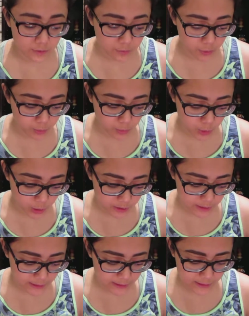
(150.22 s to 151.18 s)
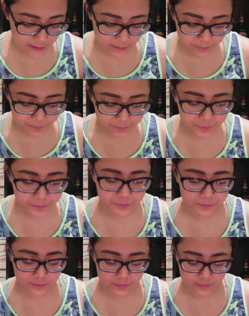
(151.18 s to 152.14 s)
for more tea.
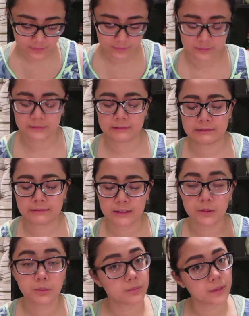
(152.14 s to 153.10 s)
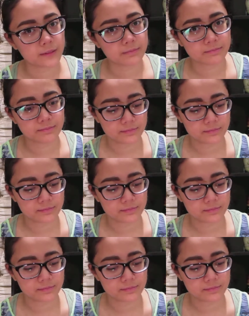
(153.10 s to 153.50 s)
But,